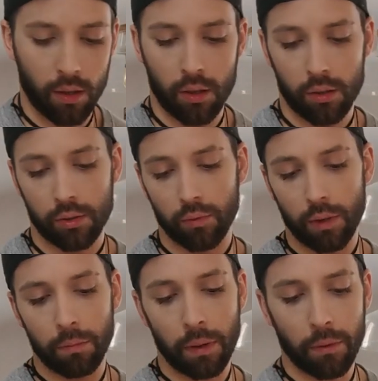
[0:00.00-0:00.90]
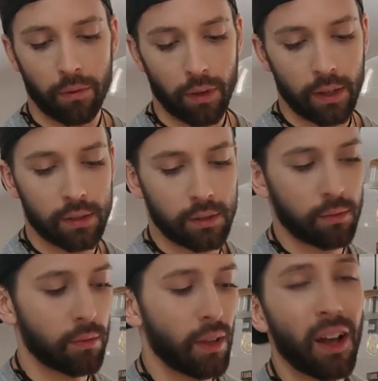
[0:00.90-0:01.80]
So red pepper flakes,
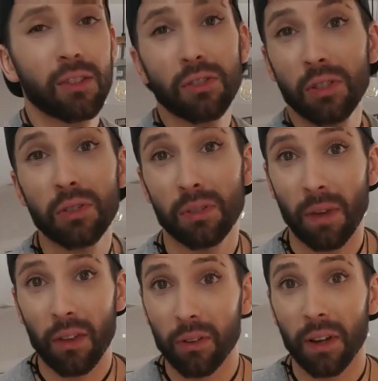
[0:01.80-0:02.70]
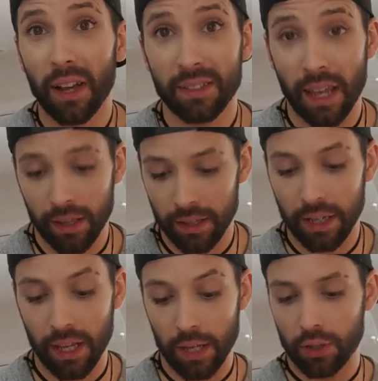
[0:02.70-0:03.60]
I'll just use some other
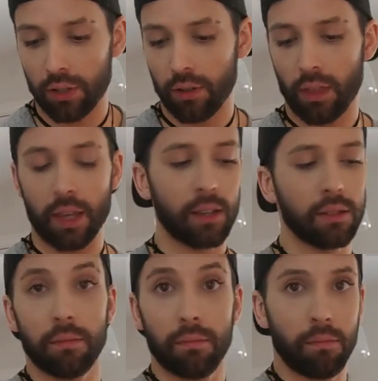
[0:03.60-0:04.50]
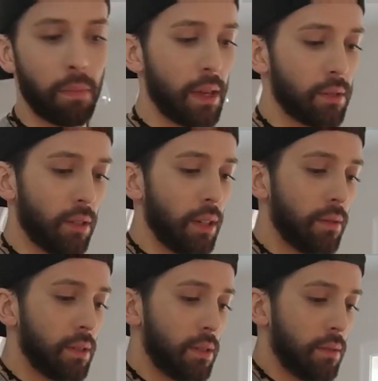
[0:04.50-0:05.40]
Italian-ish things. Basil
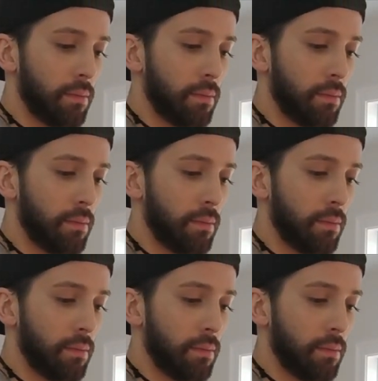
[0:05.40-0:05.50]
leaves.